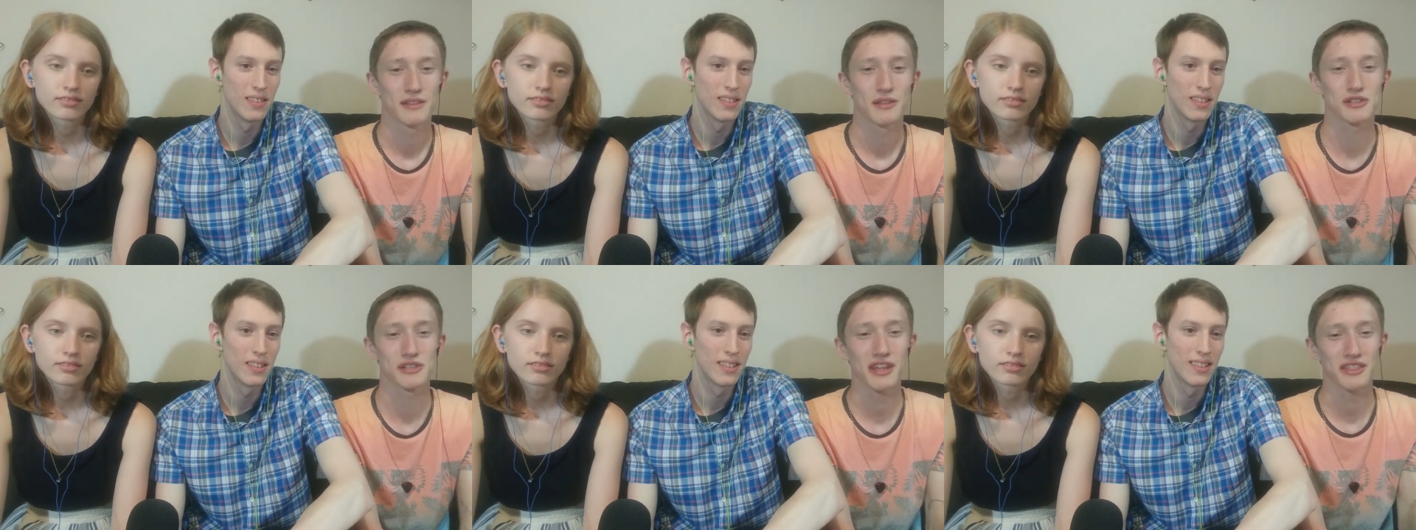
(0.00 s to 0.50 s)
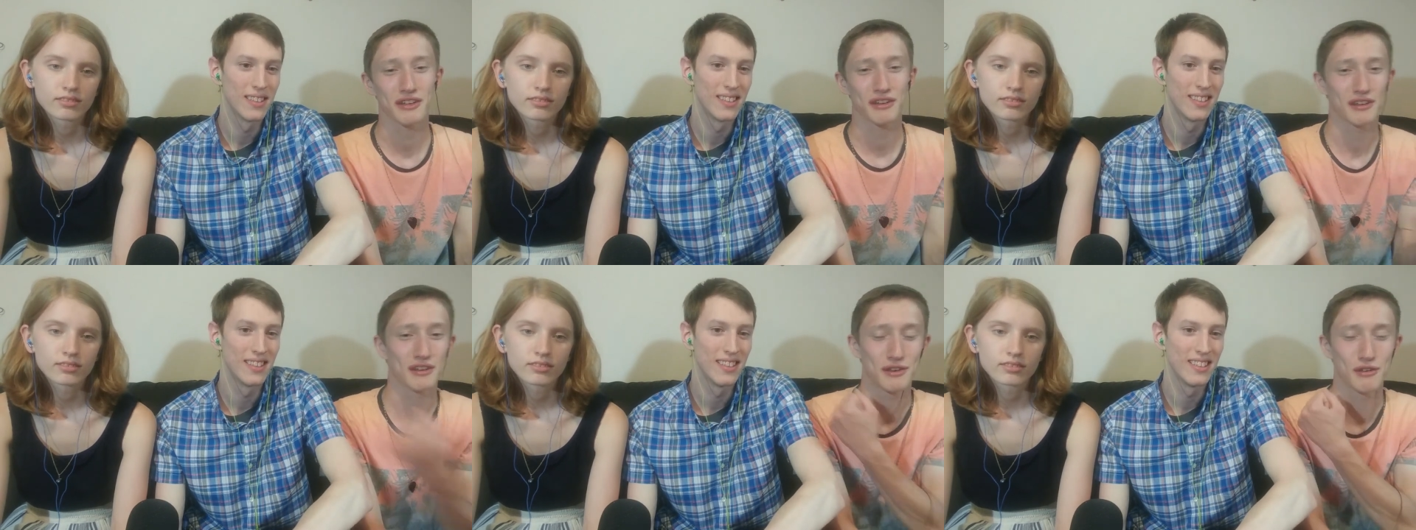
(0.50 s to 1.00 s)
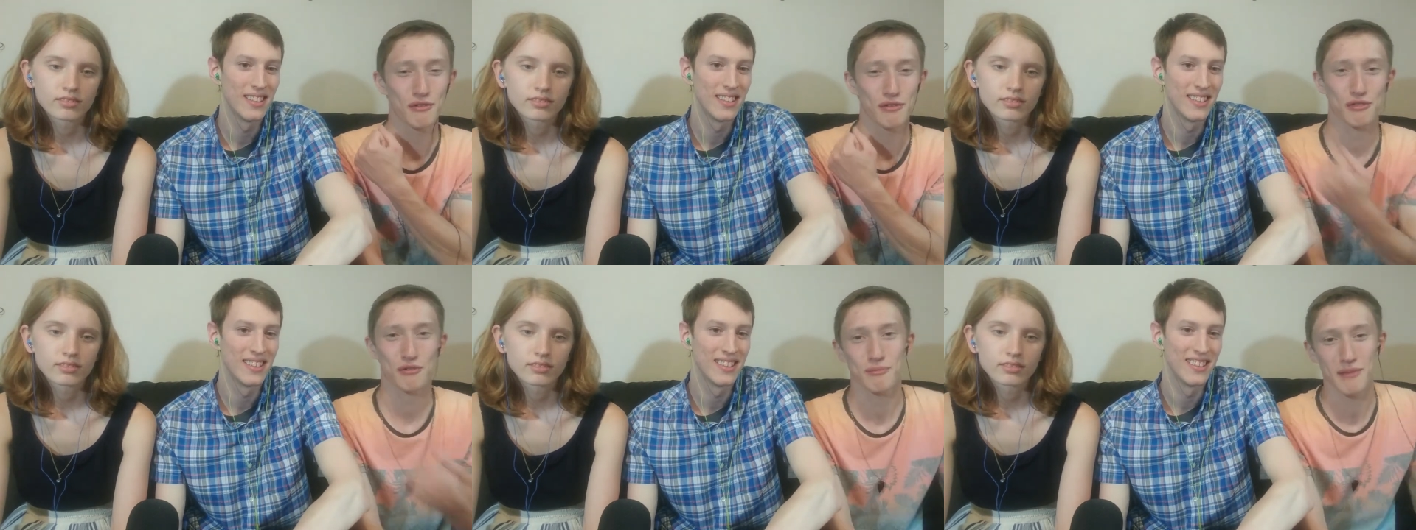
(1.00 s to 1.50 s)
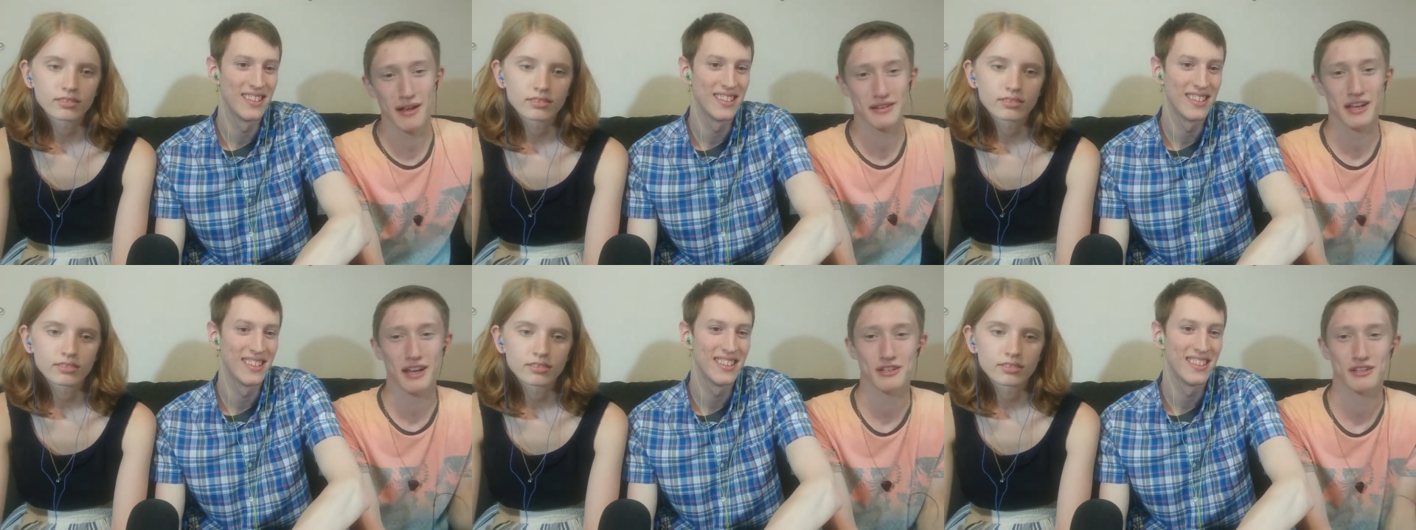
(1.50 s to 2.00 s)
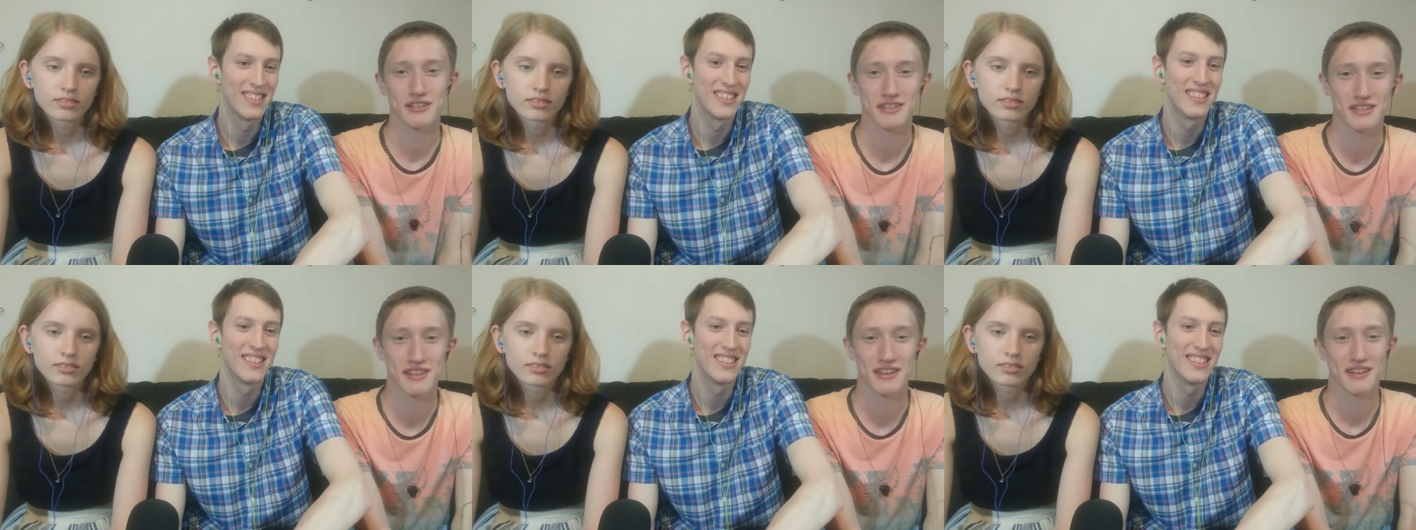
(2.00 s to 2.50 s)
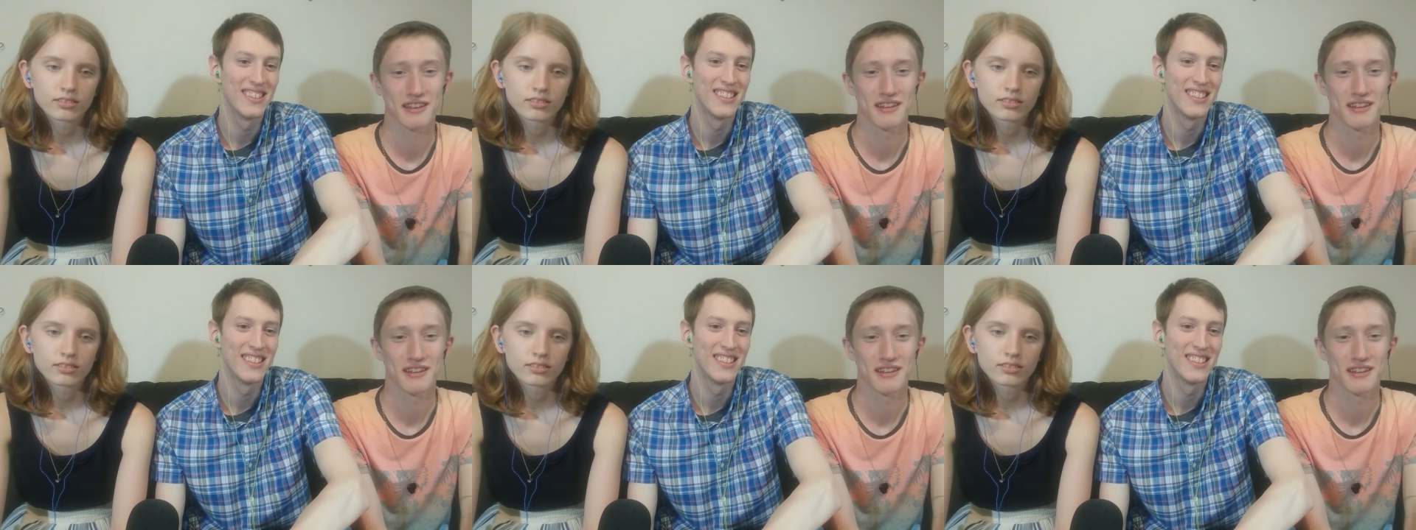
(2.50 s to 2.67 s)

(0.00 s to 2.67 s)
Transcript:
Speaker 1: There's nothing you can do through montages.